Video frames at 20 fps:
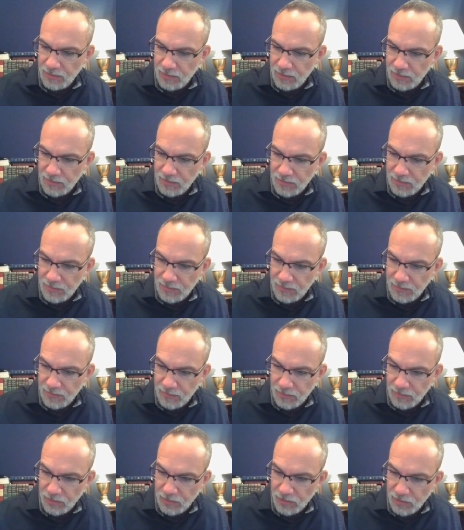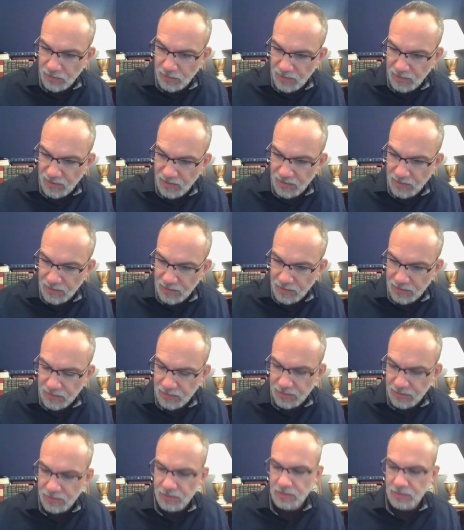[no speech]